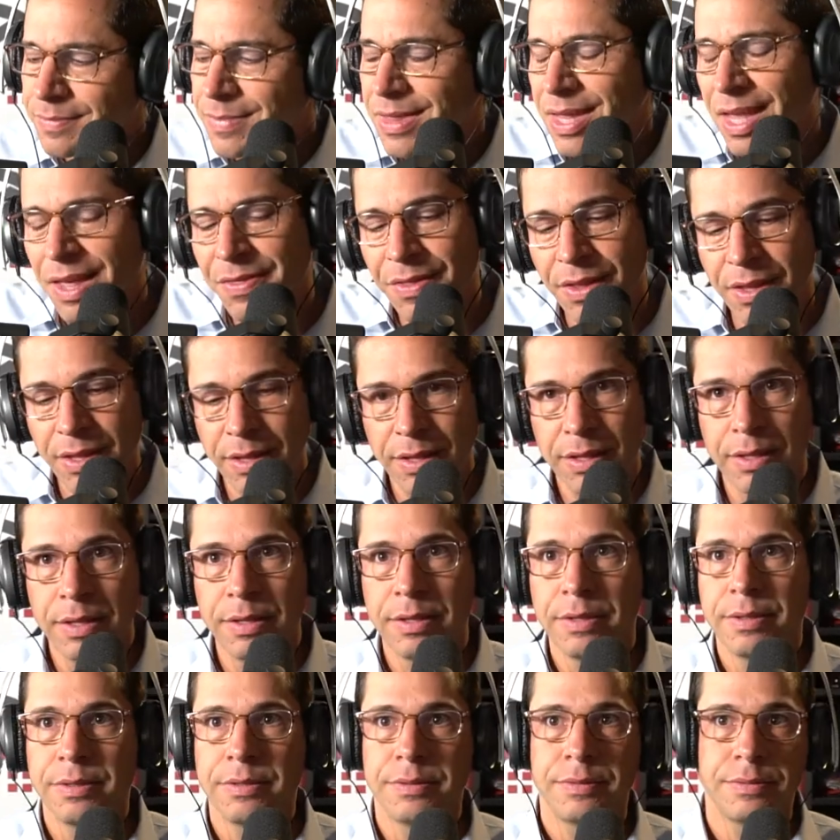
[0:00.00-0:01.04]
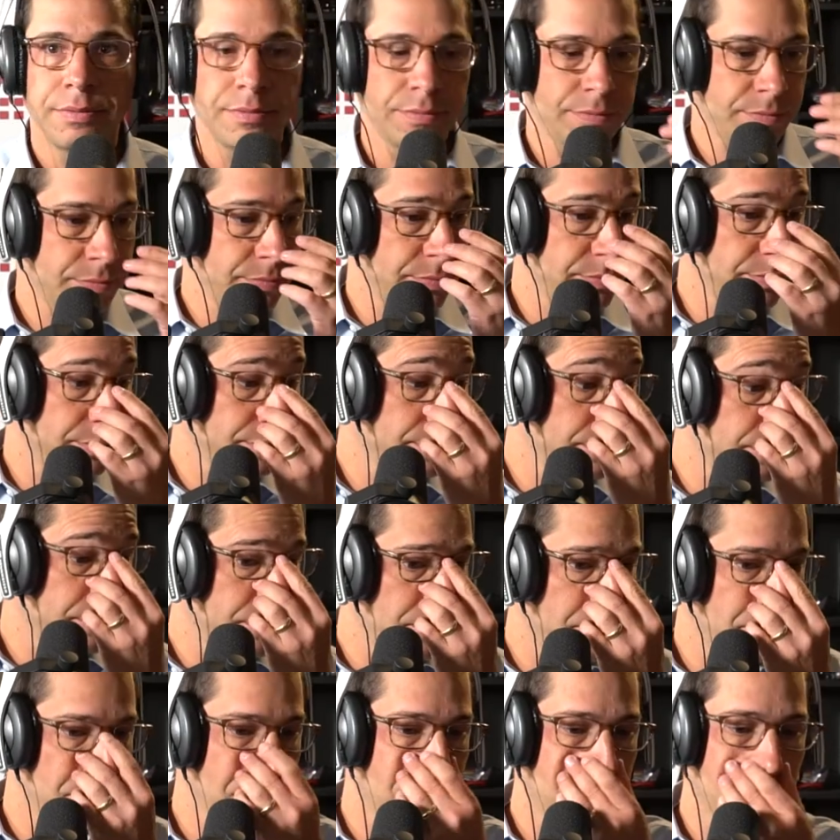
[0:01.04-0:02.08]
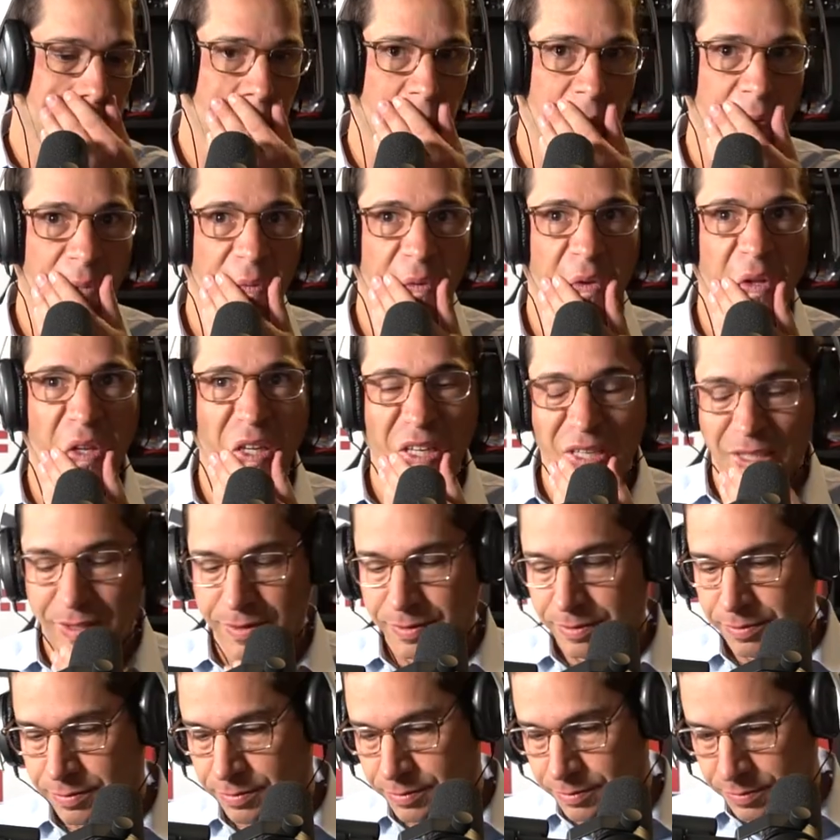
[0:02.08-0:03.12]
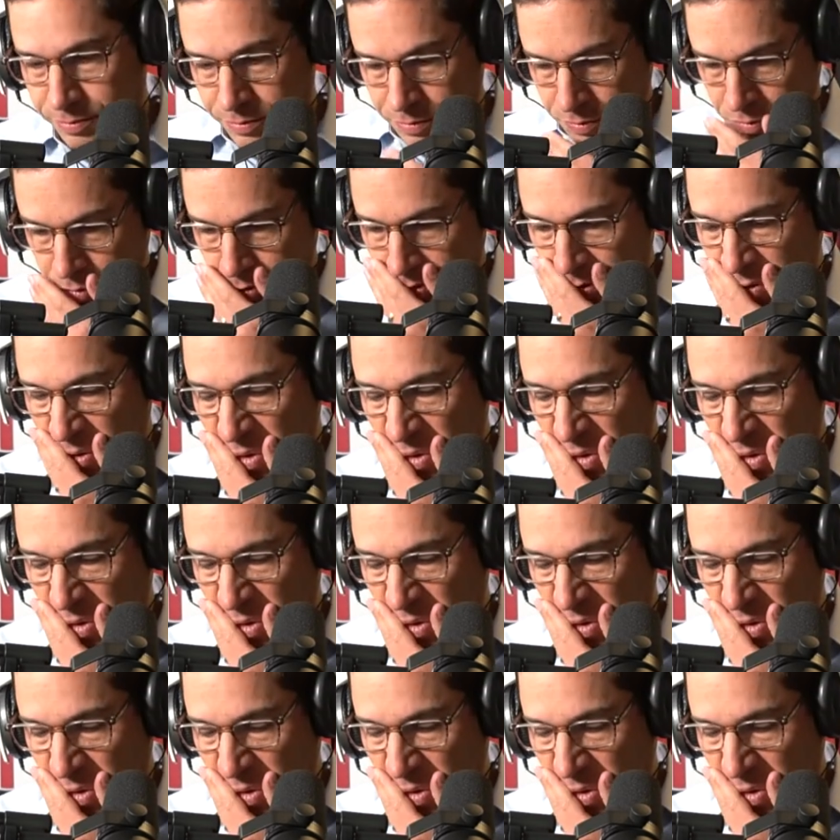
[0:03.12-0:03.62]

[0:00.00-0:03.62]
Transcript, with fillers: The best part of this is that there's at least 2,000 comments,